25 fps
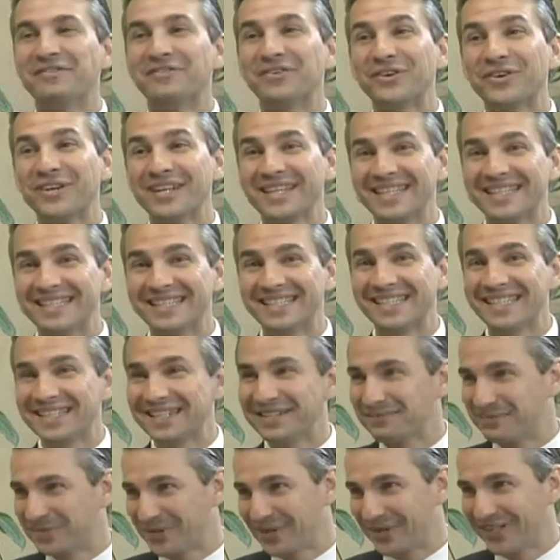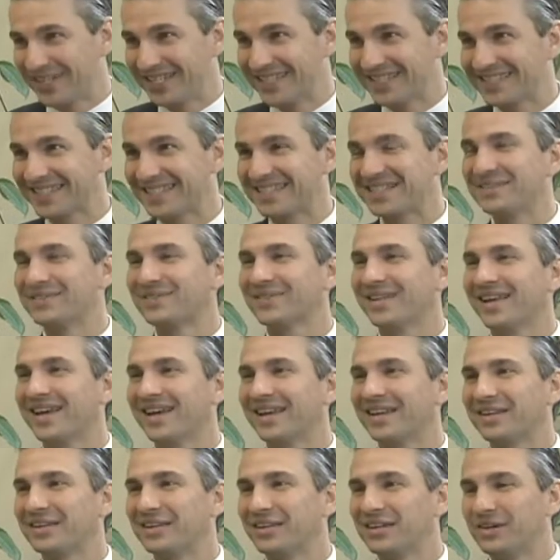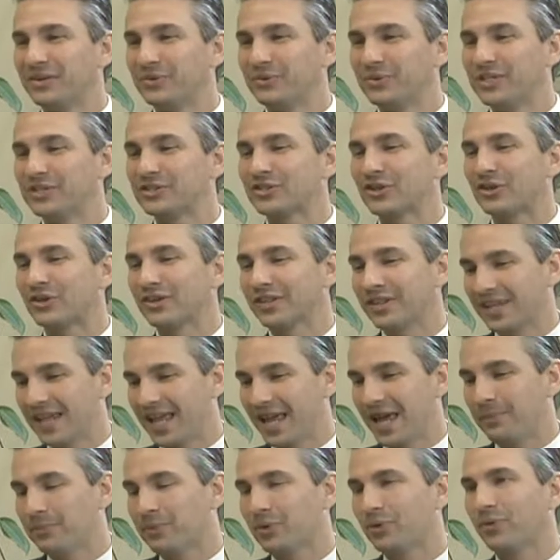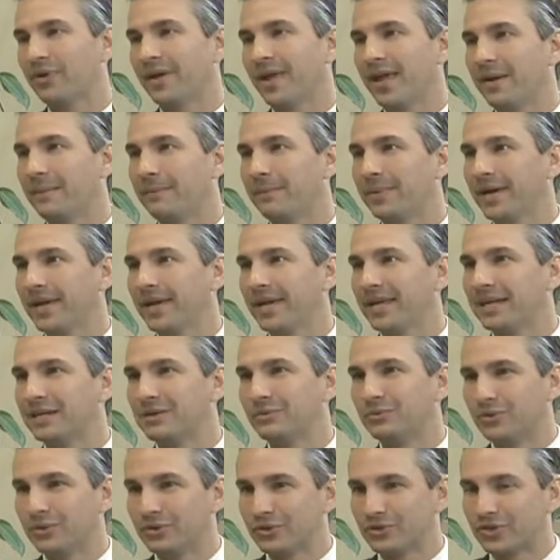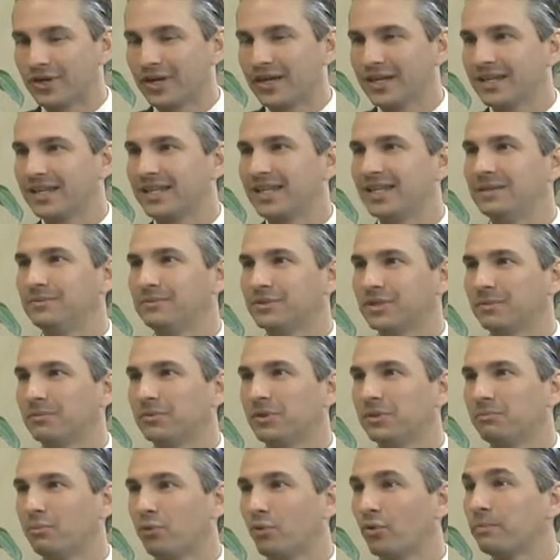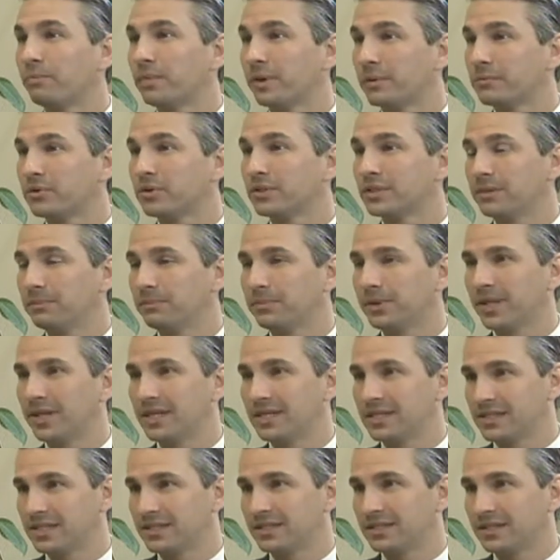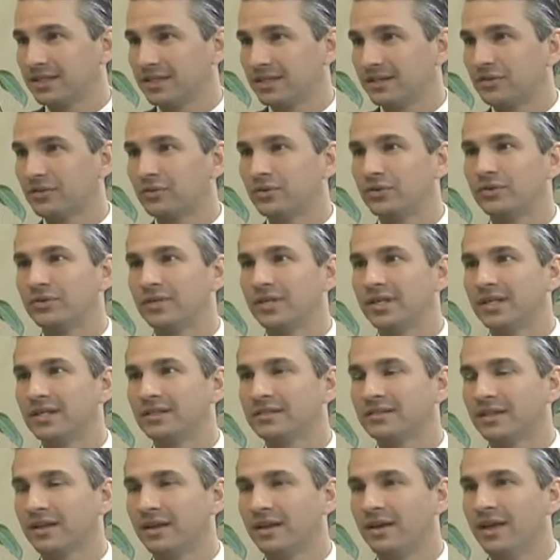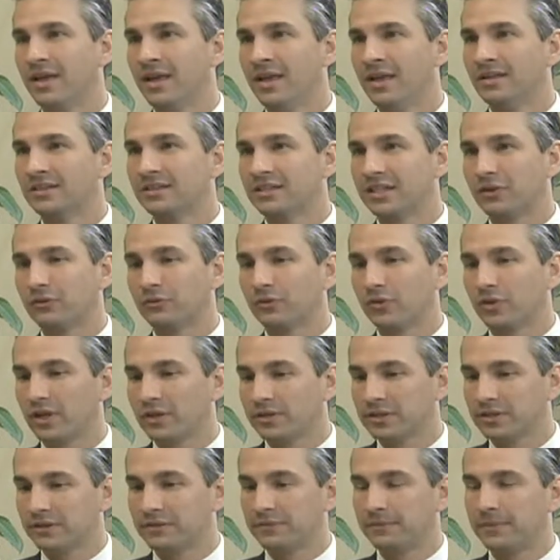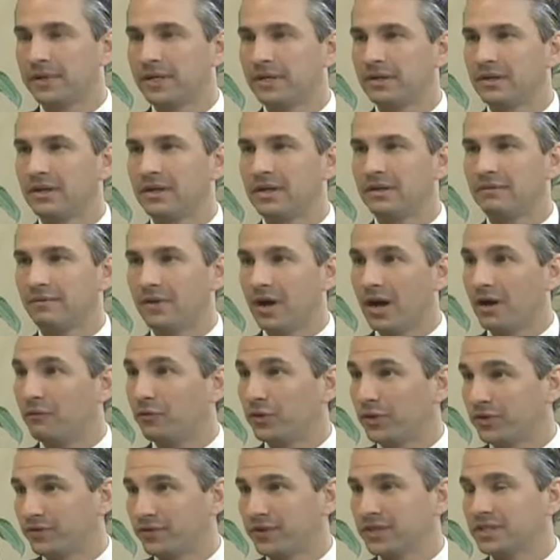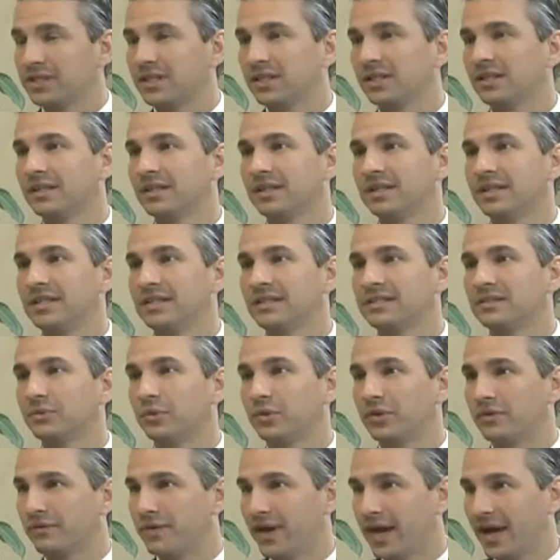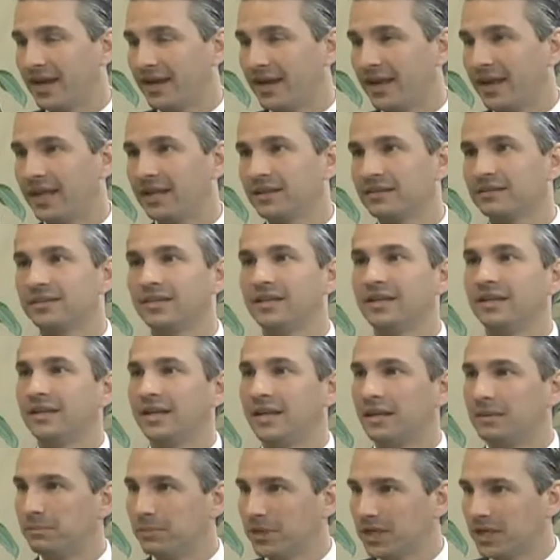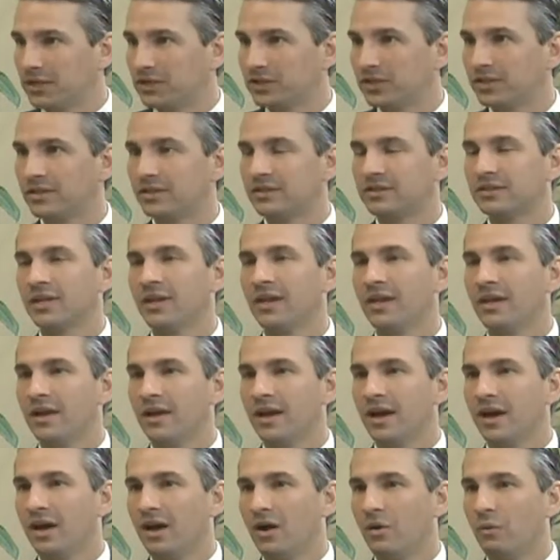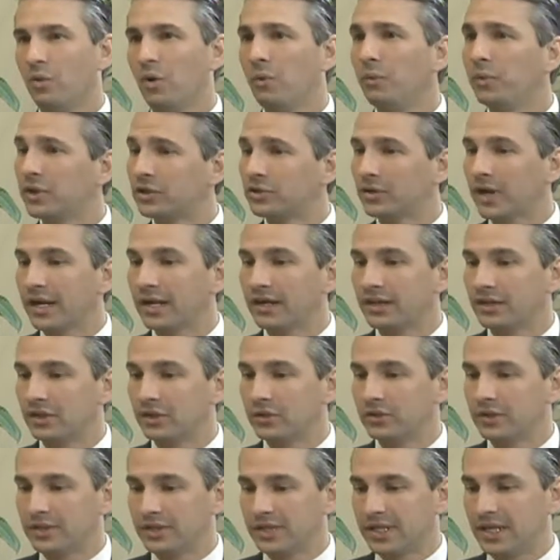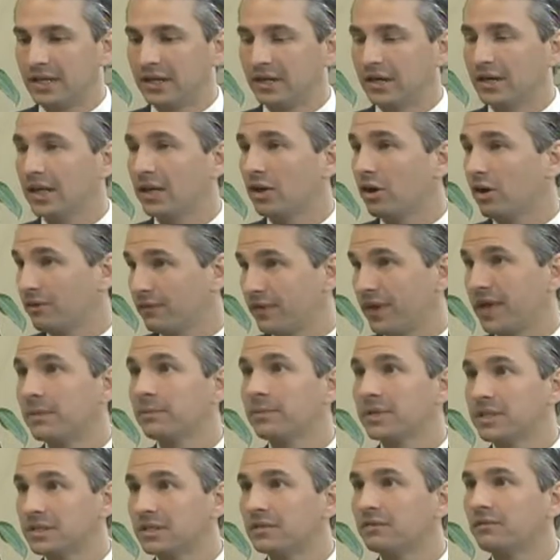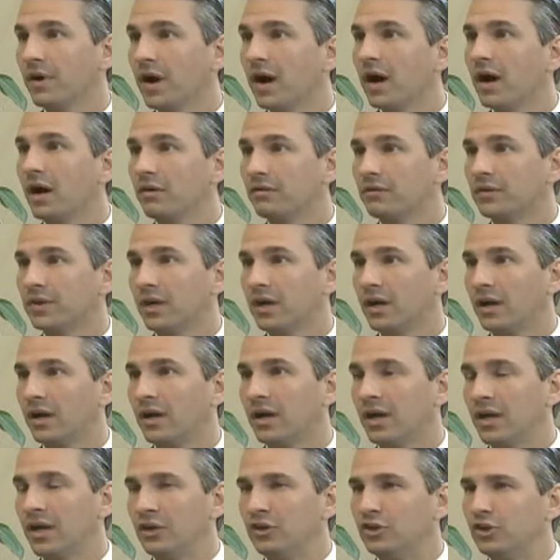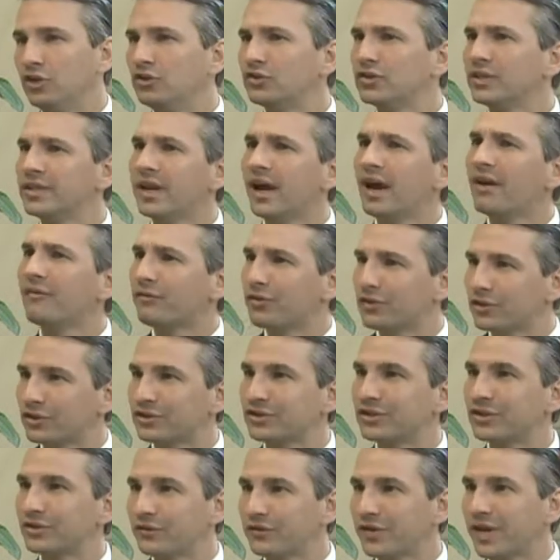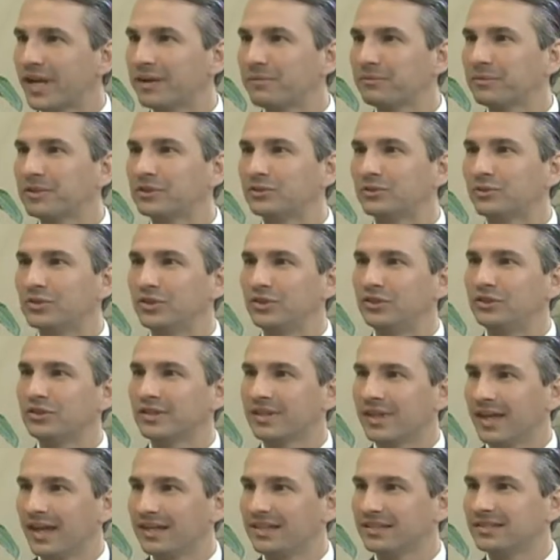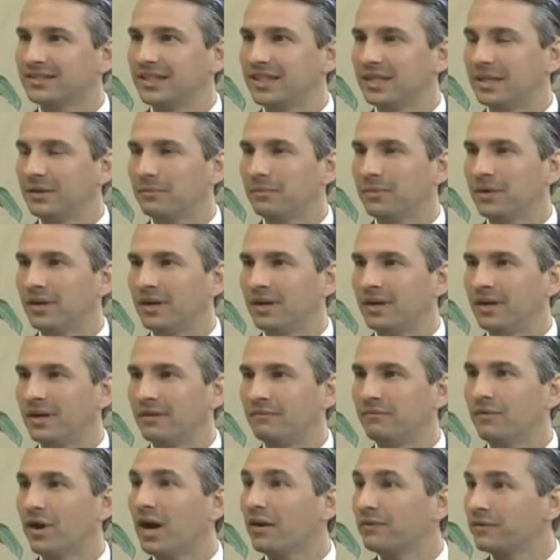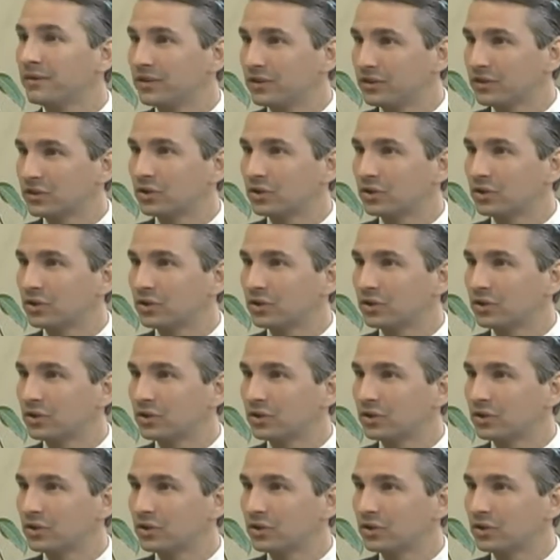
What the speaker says: For an extended period, it seems like. Yeah, we started the capital campaign, and we were trying to keep some of the board members in place to see through this. Several of us have been involved with facilities, with financing, admissions. What we try to do is get our families involved. Usually not first-year families. We usually like to see them involved in